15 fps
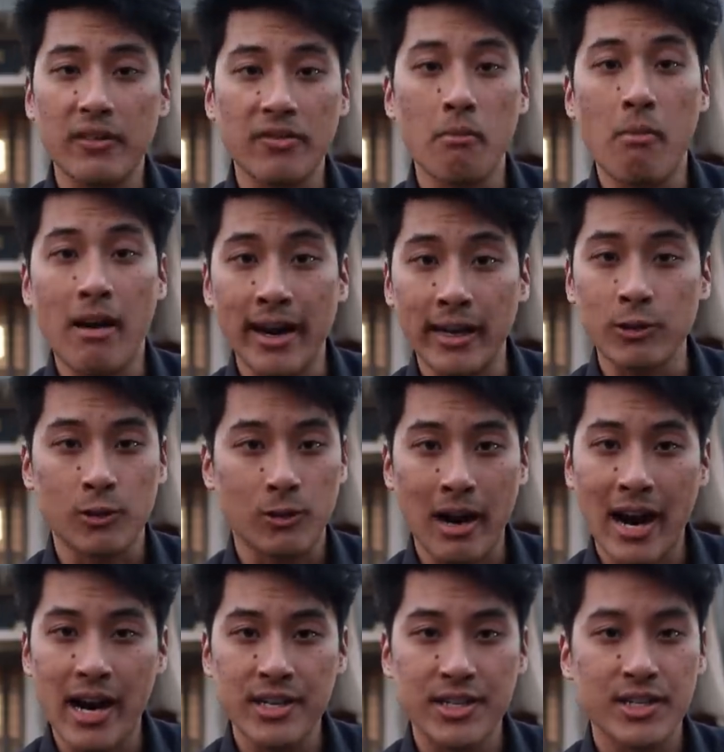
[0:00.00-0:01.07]
you have a minor
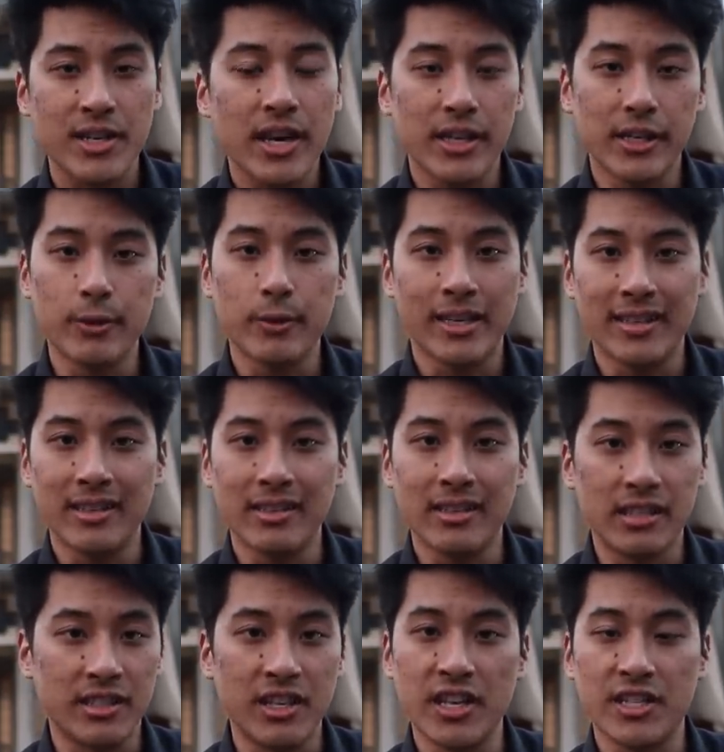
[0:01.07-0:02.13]
crash, you
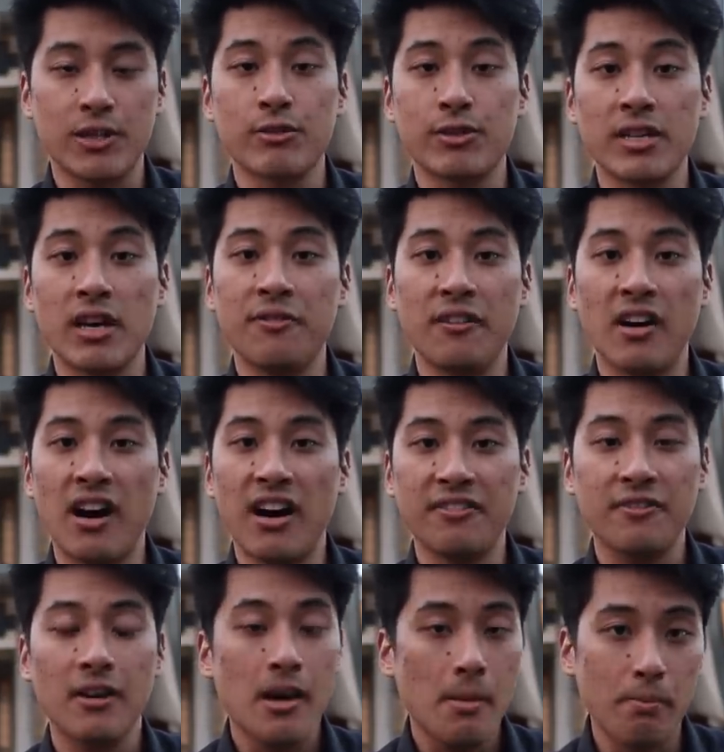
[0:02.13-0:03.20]
can dust yourself
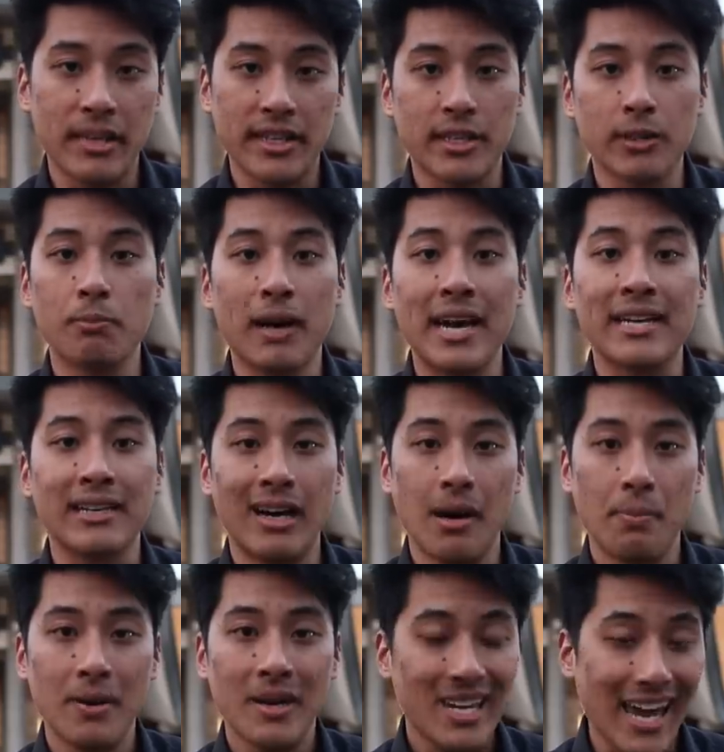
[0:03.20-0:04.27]
off, pick your bike
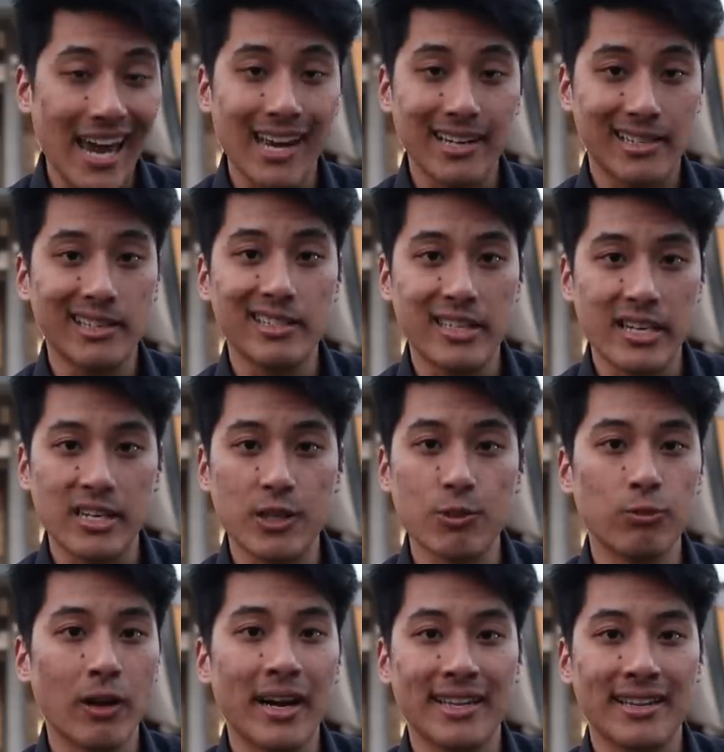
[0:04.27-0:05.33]
up, and continue
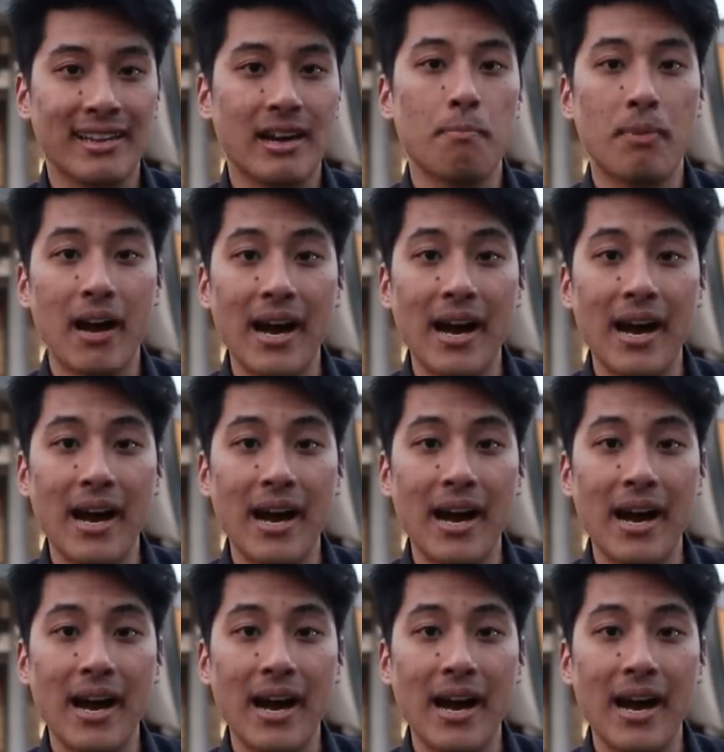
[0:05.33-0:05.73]
riding that